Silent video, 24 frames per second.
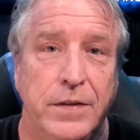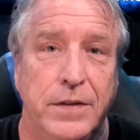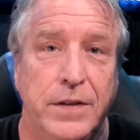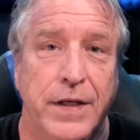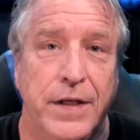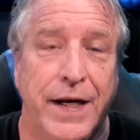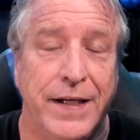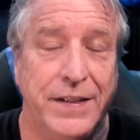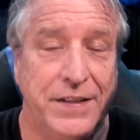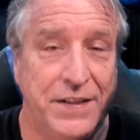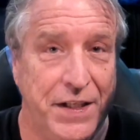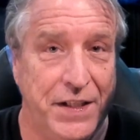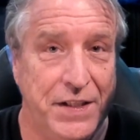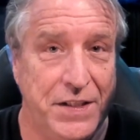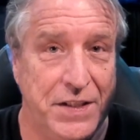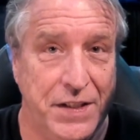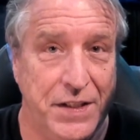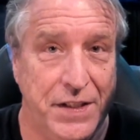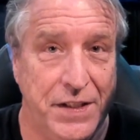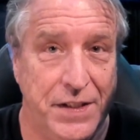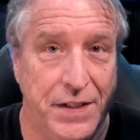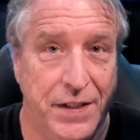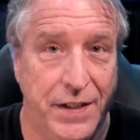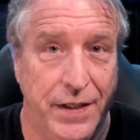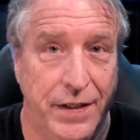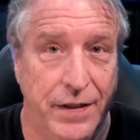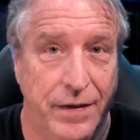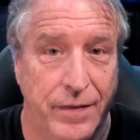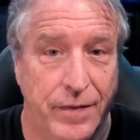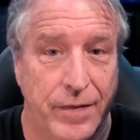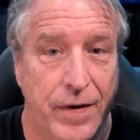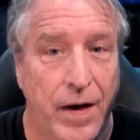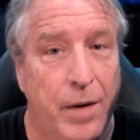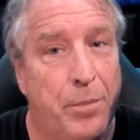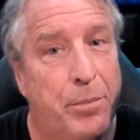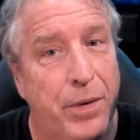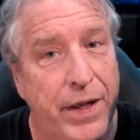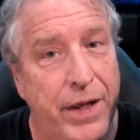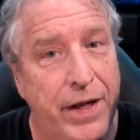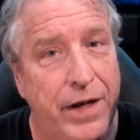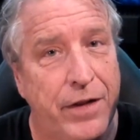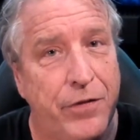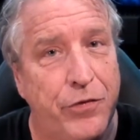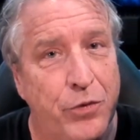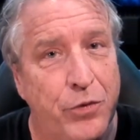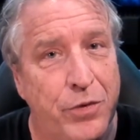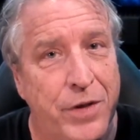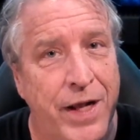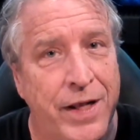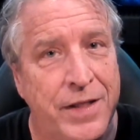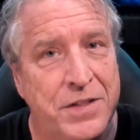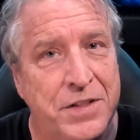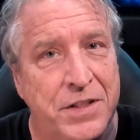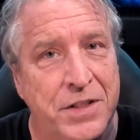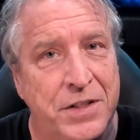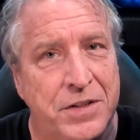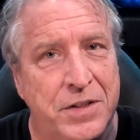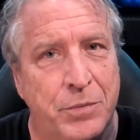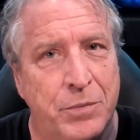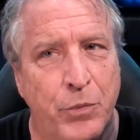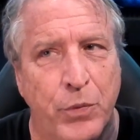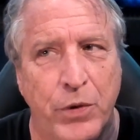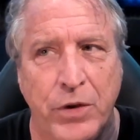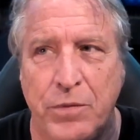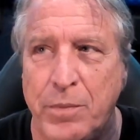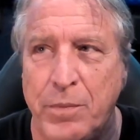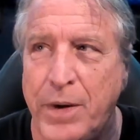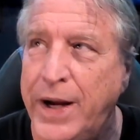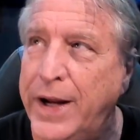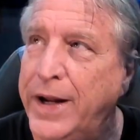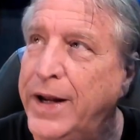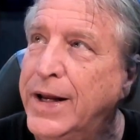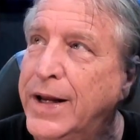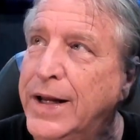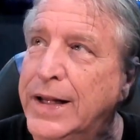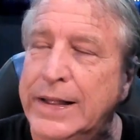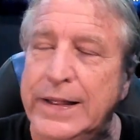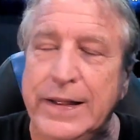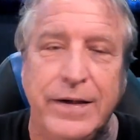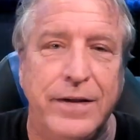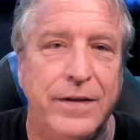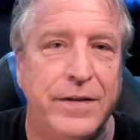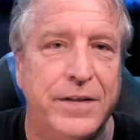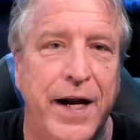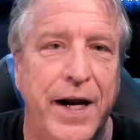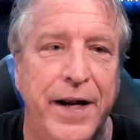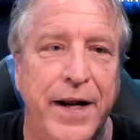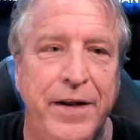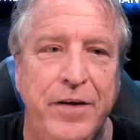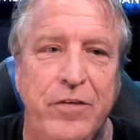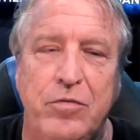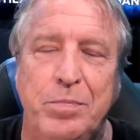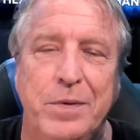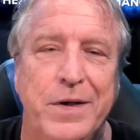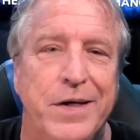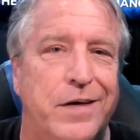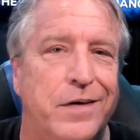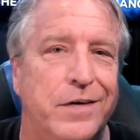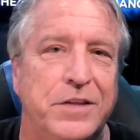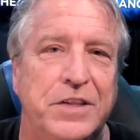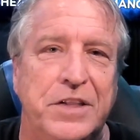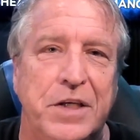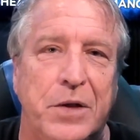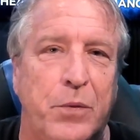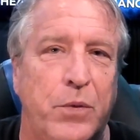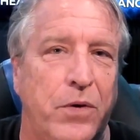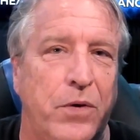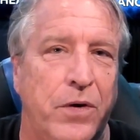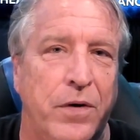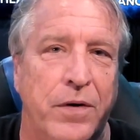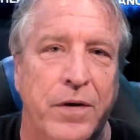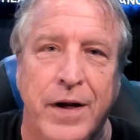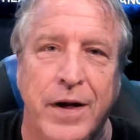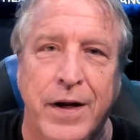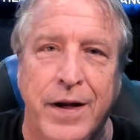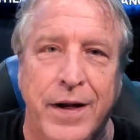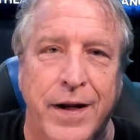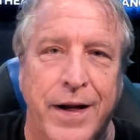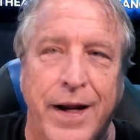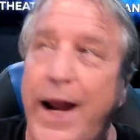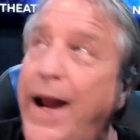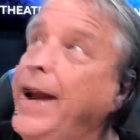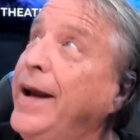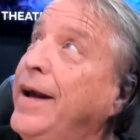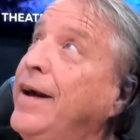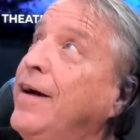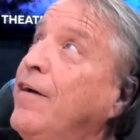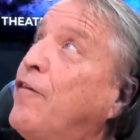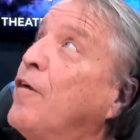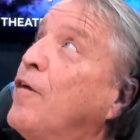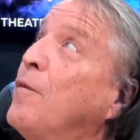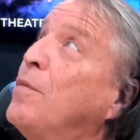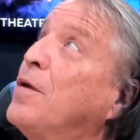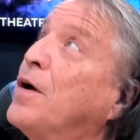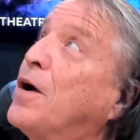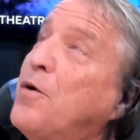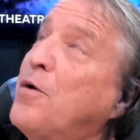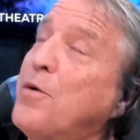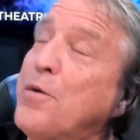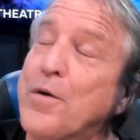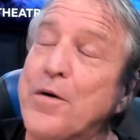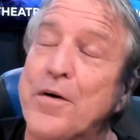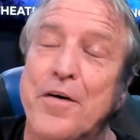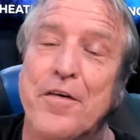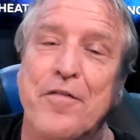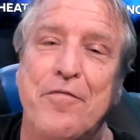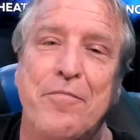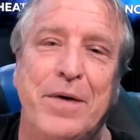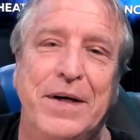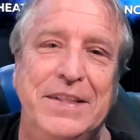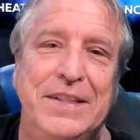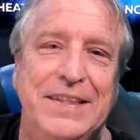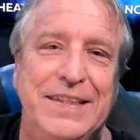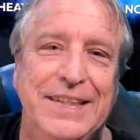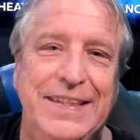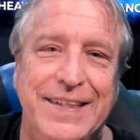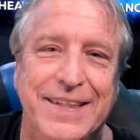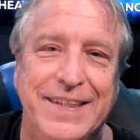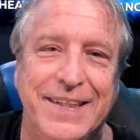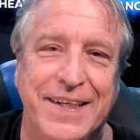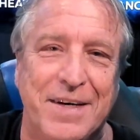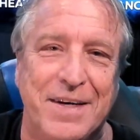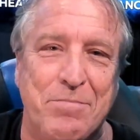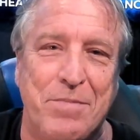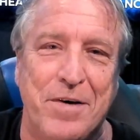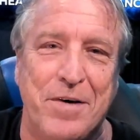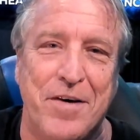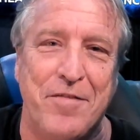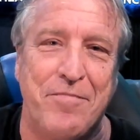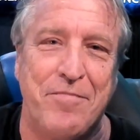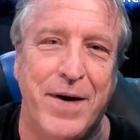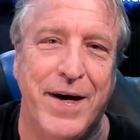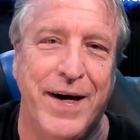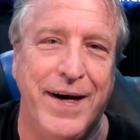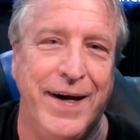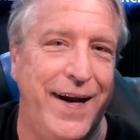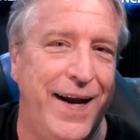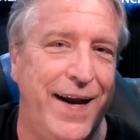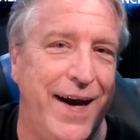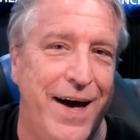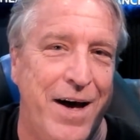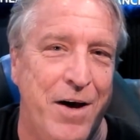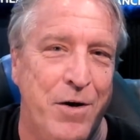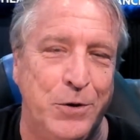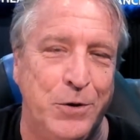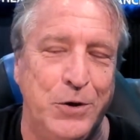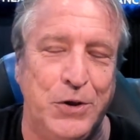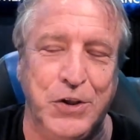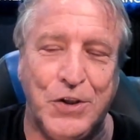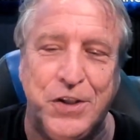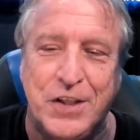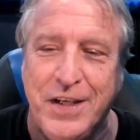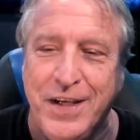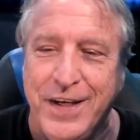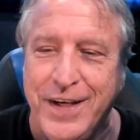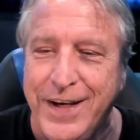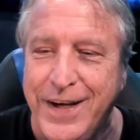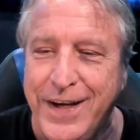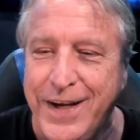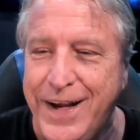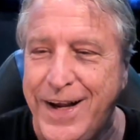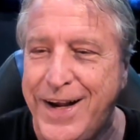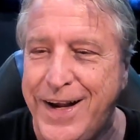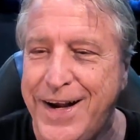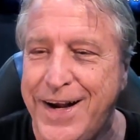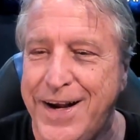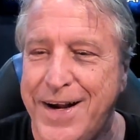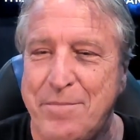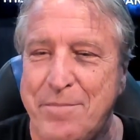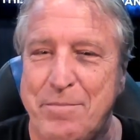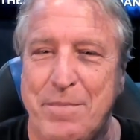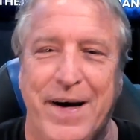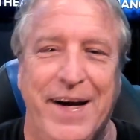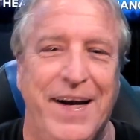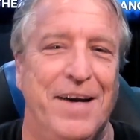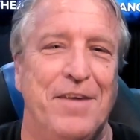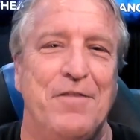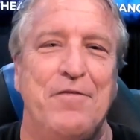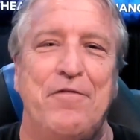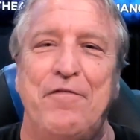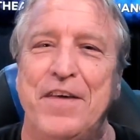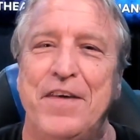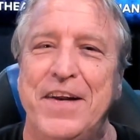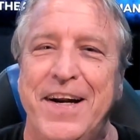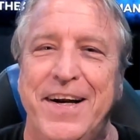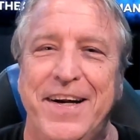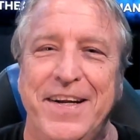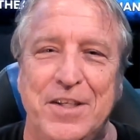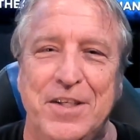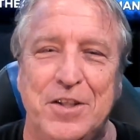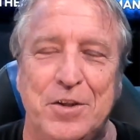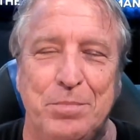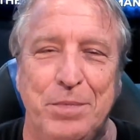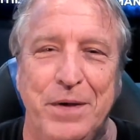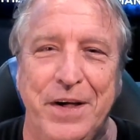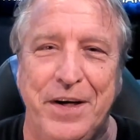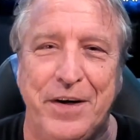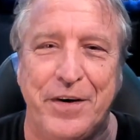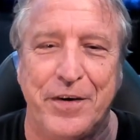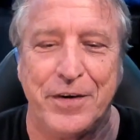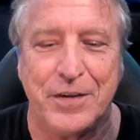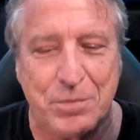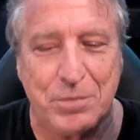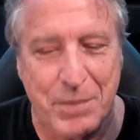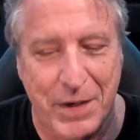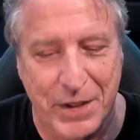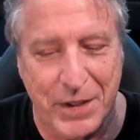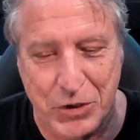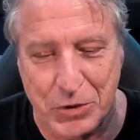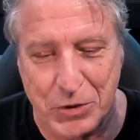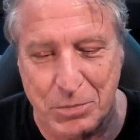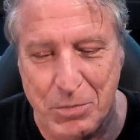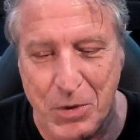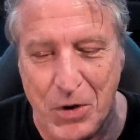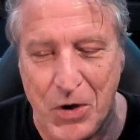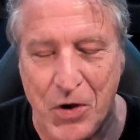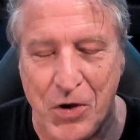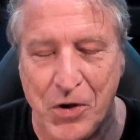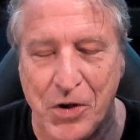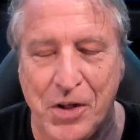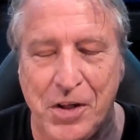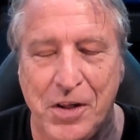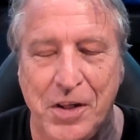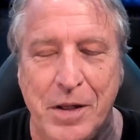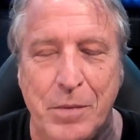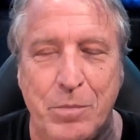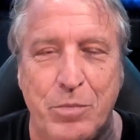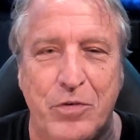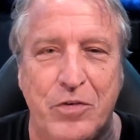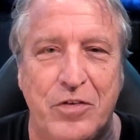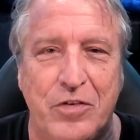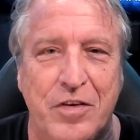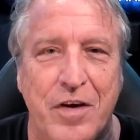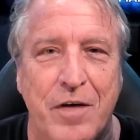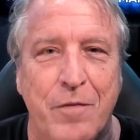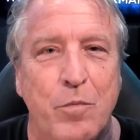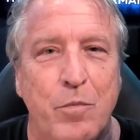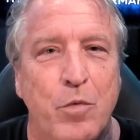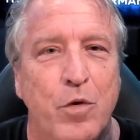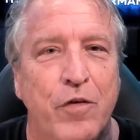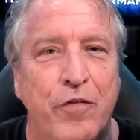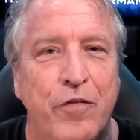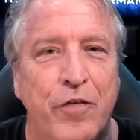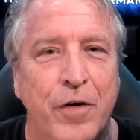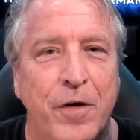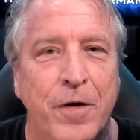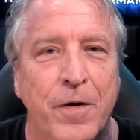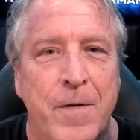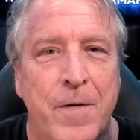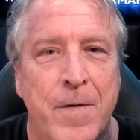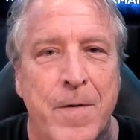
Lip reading: SACD. I played it through that system with my little tiny speakers that were hanging from the corner of my ceiling above my couch, my Infinity speakers, my small clip subwoofer,